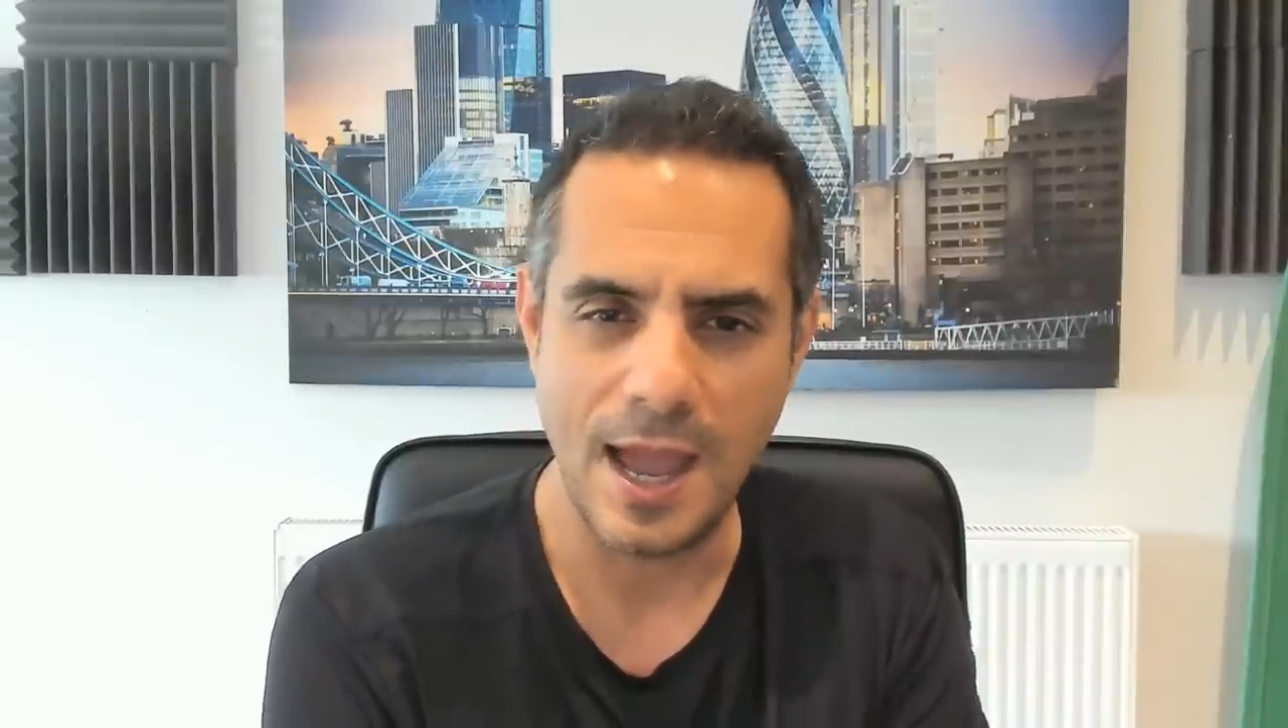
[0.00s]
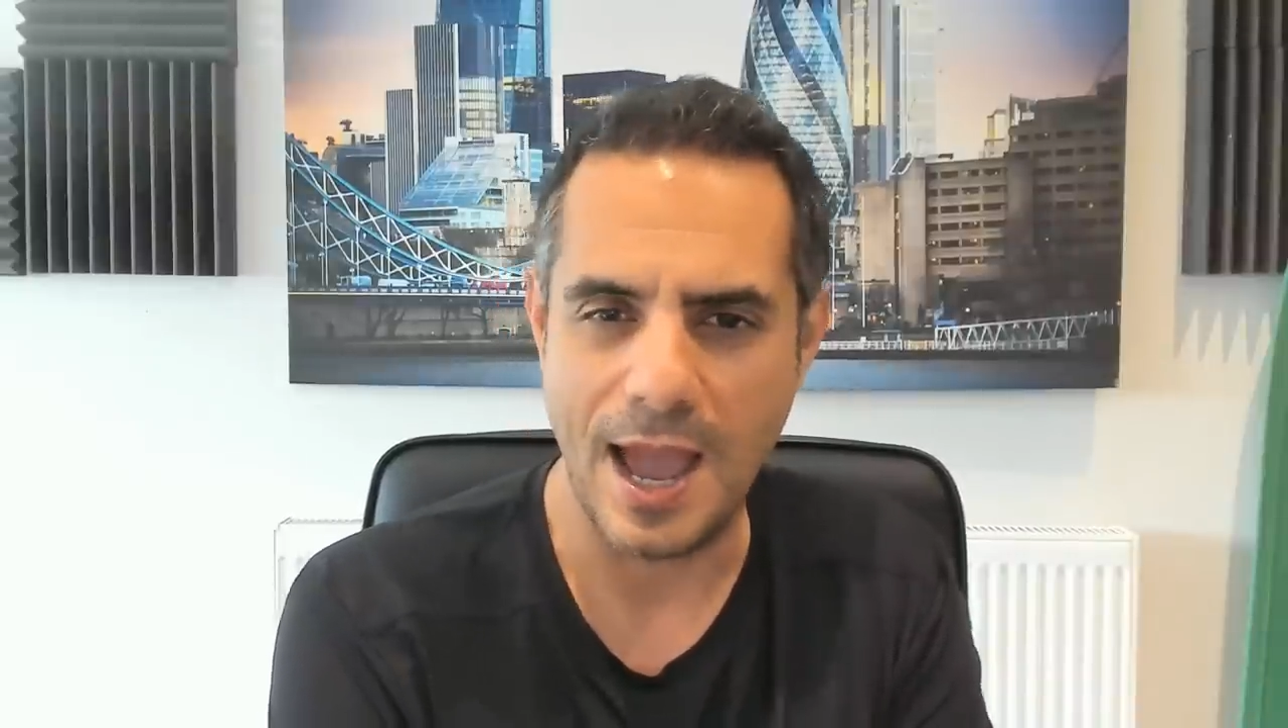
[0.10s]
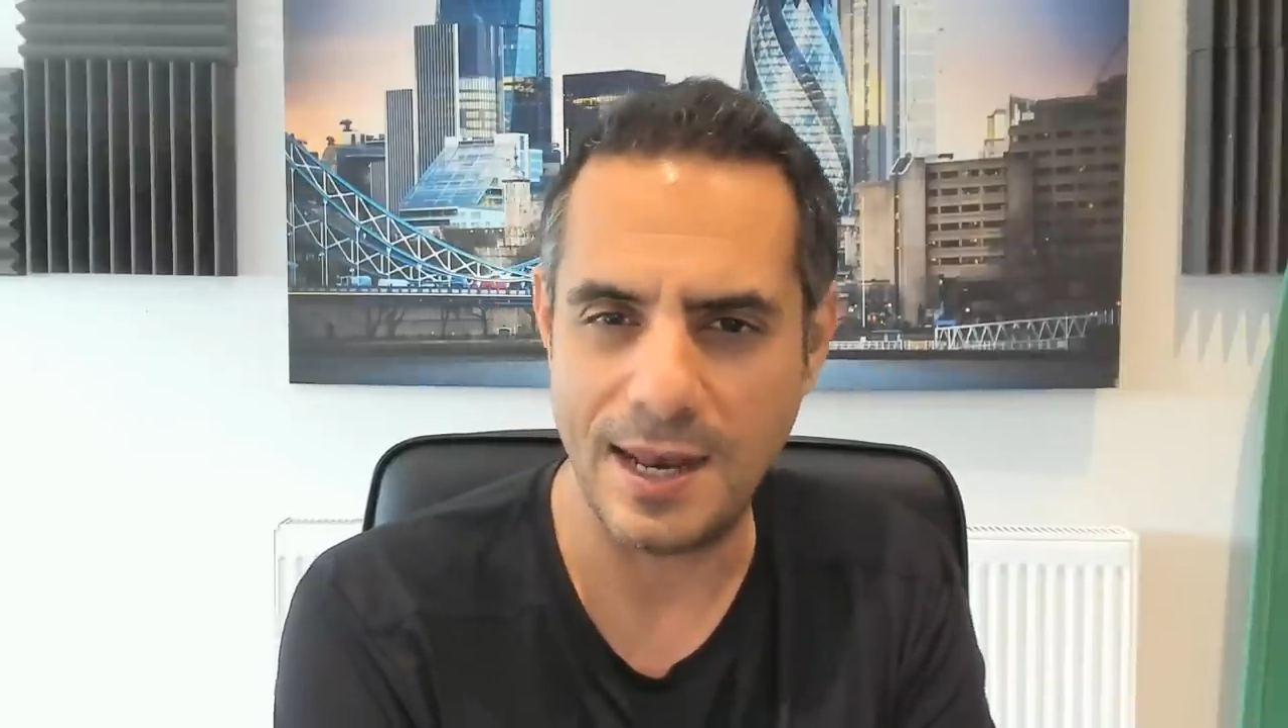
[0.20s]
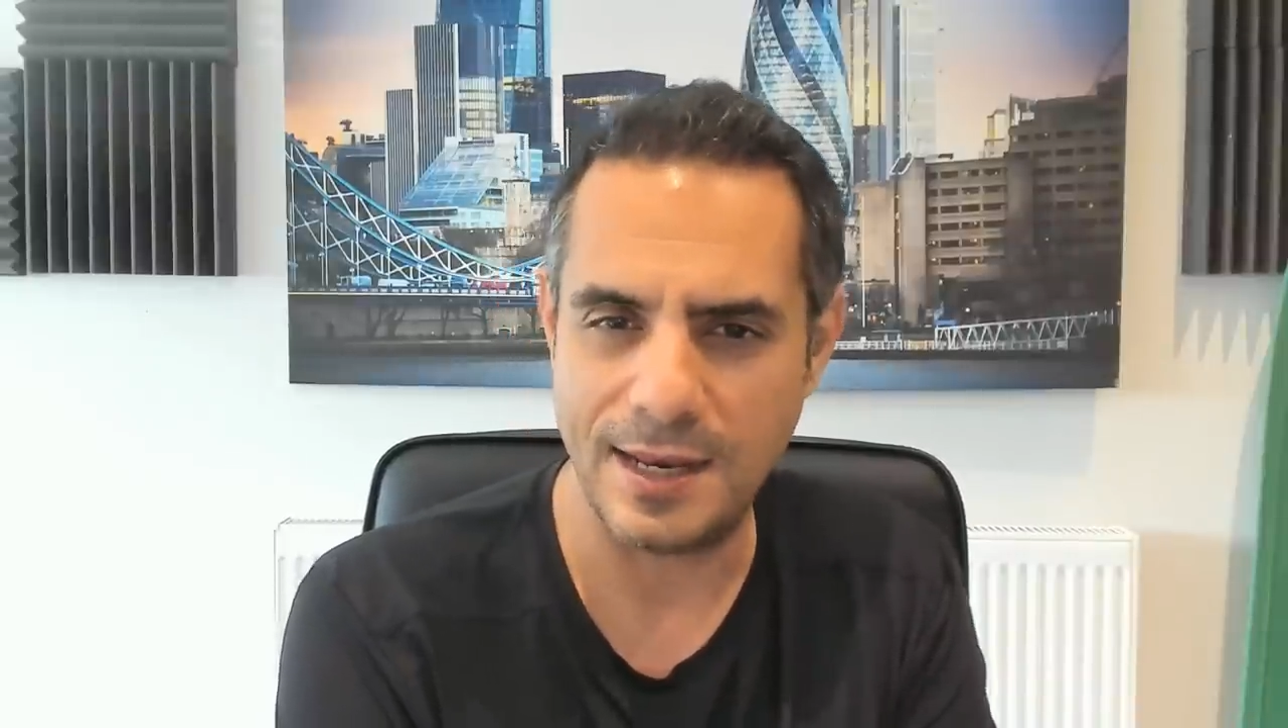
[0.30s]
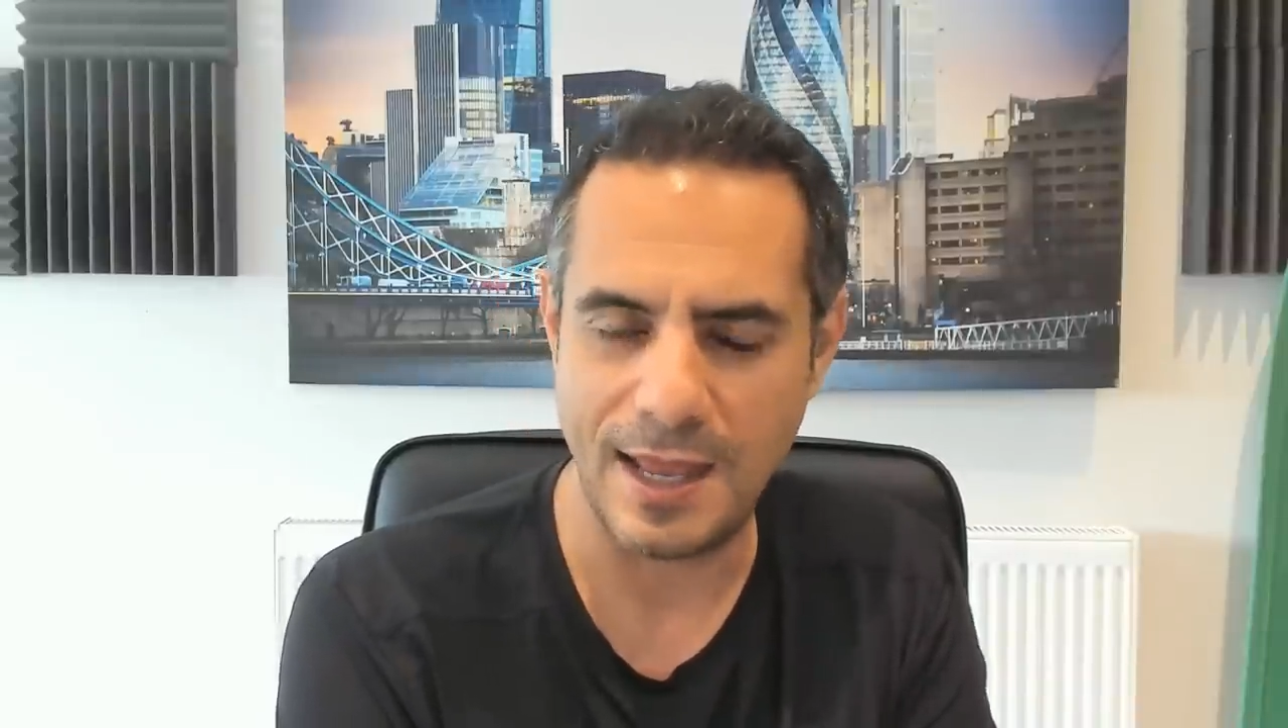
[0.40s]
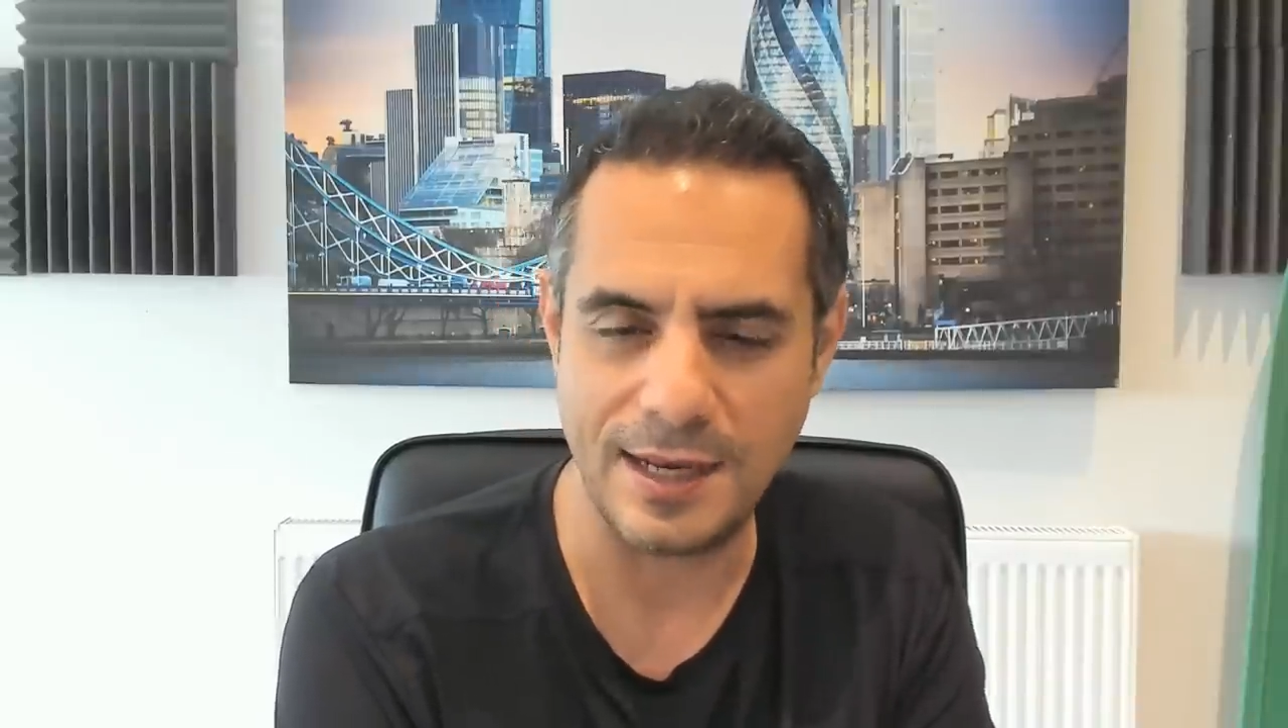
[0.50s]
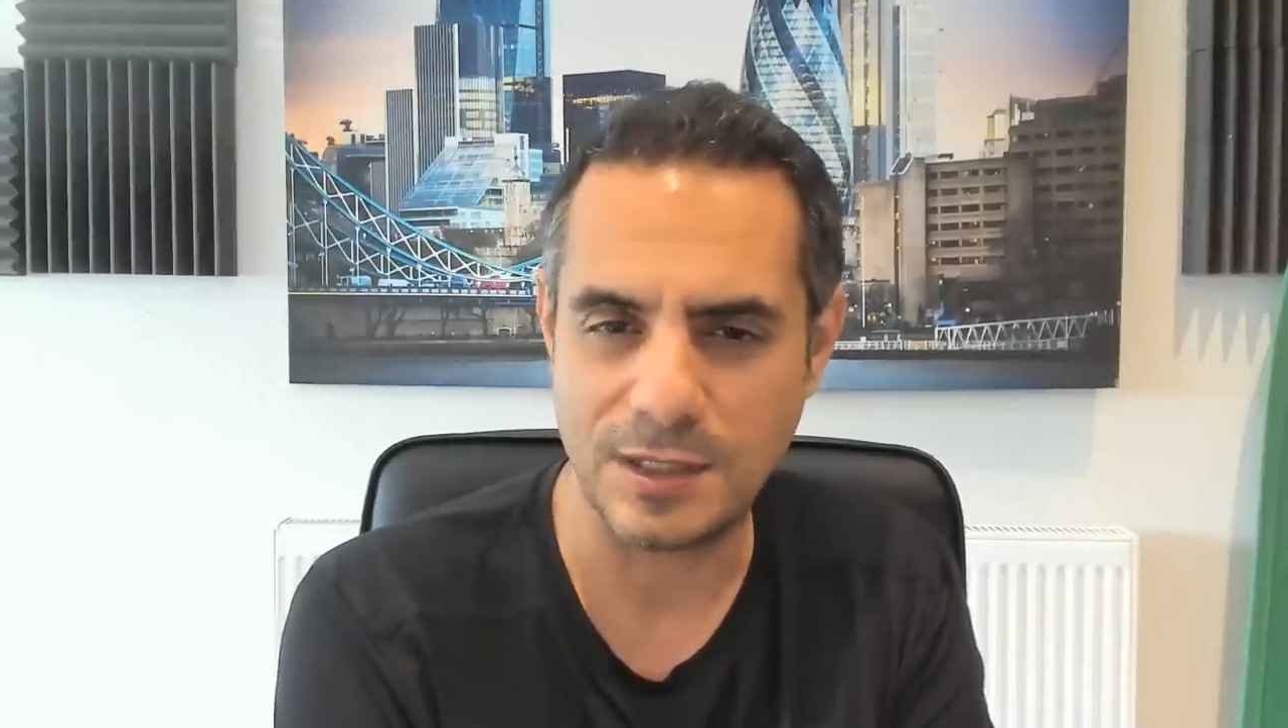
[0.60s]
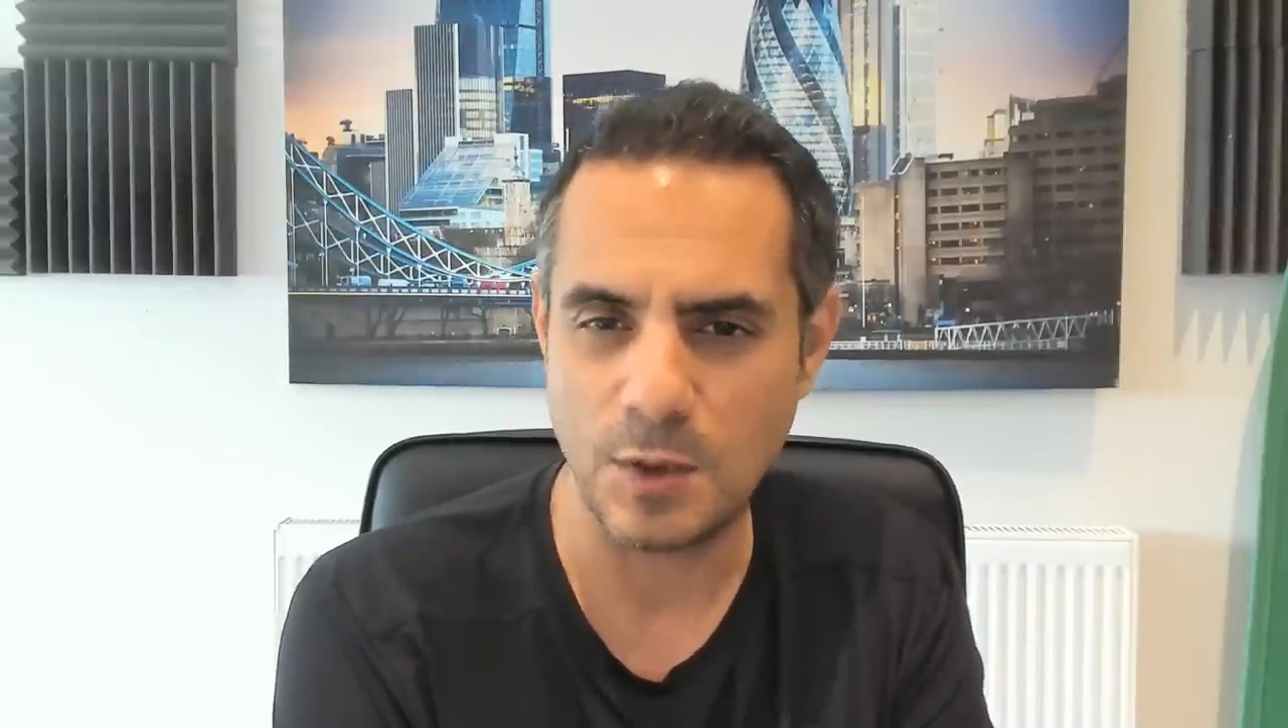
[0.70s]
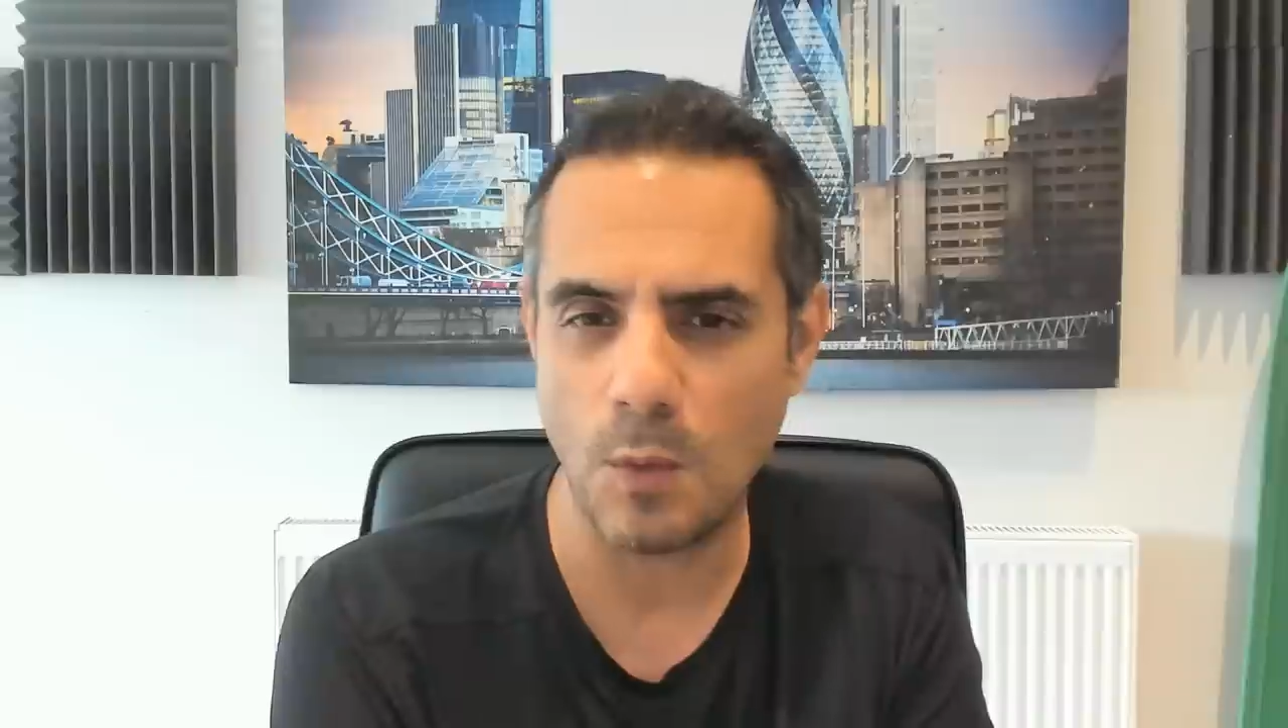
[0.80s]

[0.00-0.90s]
and it's a